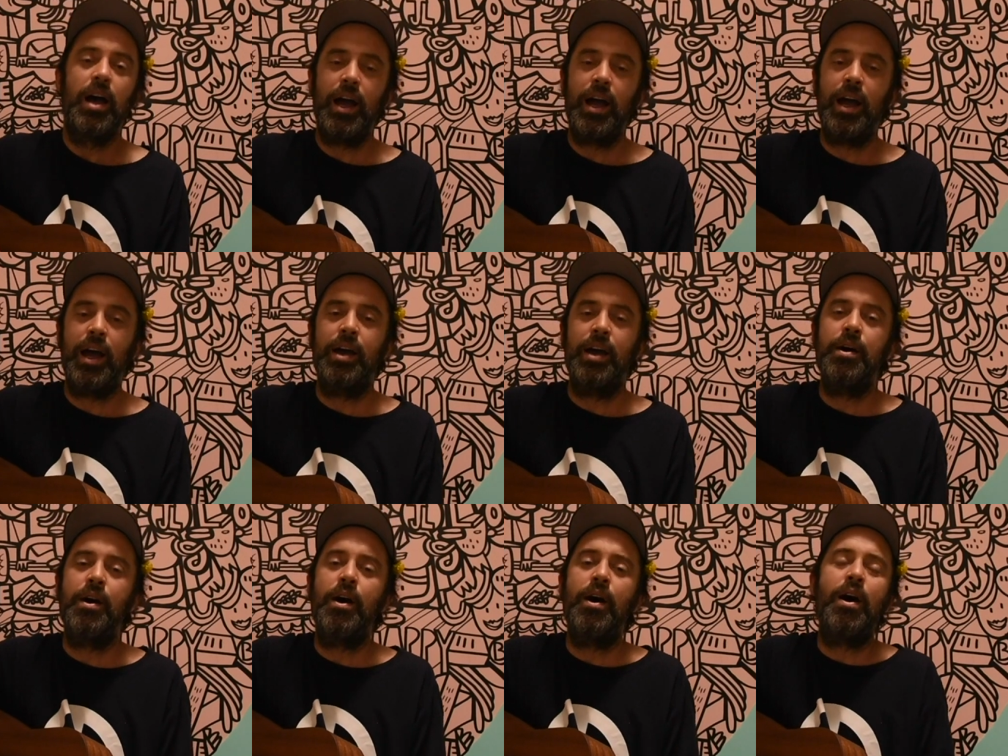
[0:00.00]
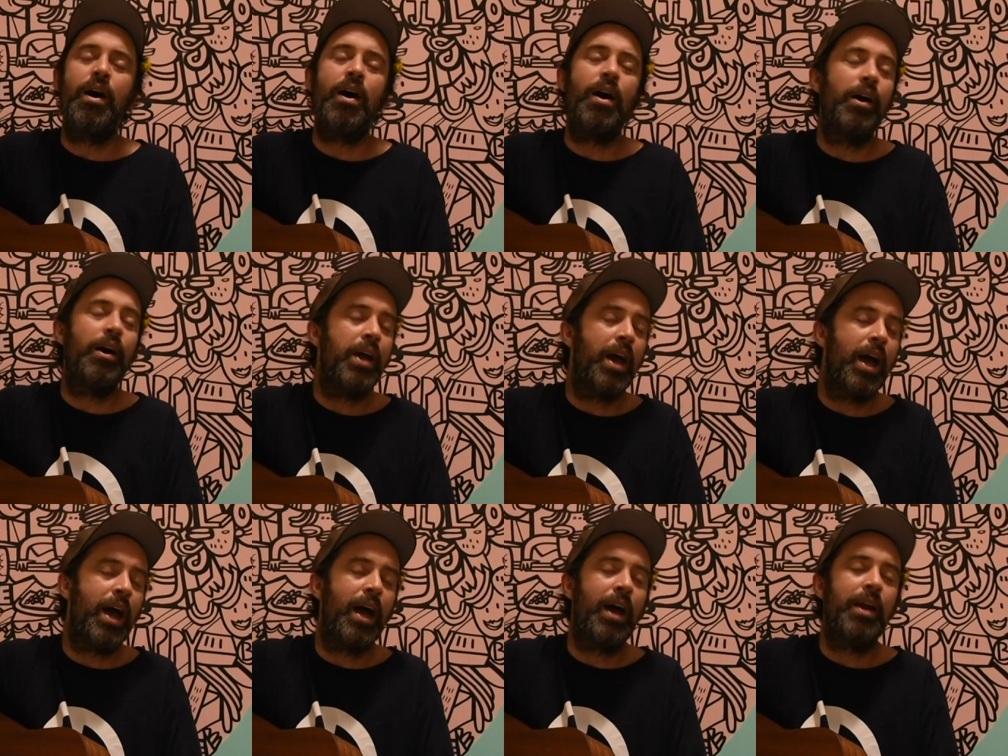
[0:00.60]
and on
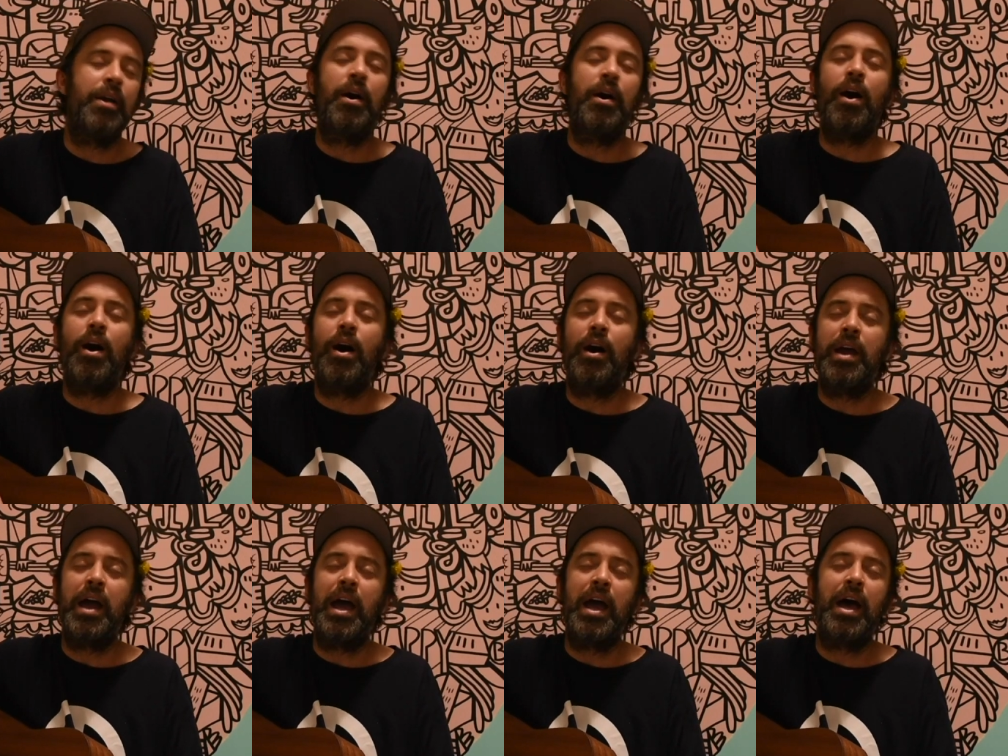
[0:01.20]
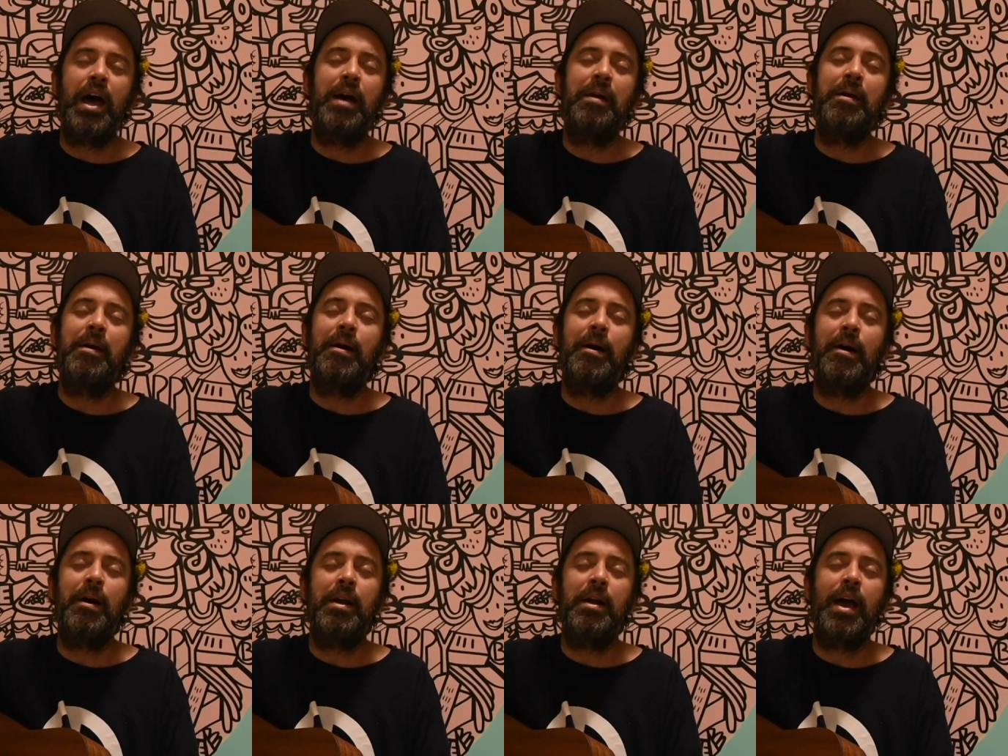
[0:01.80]
and on and
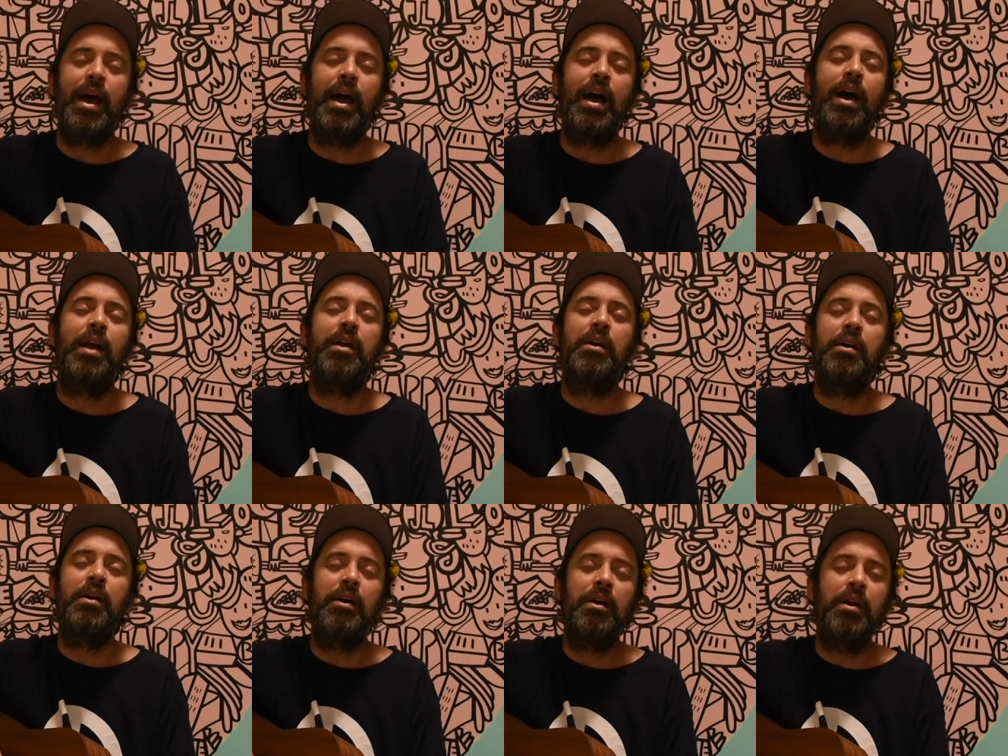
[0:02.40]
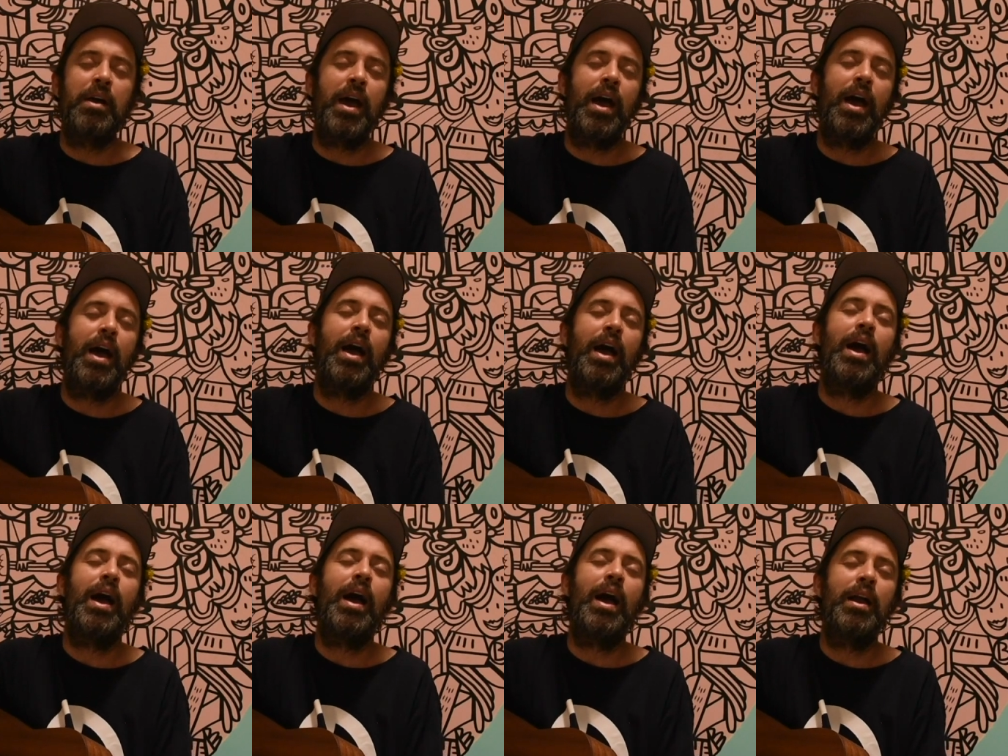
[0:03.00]
on and on
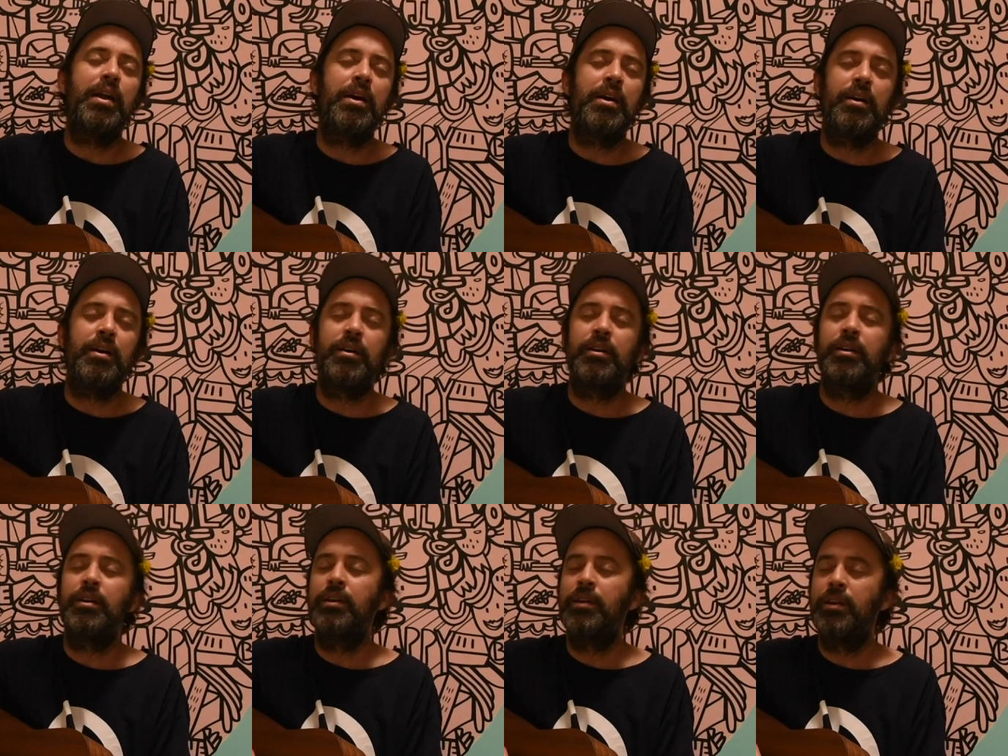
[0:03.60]
and on.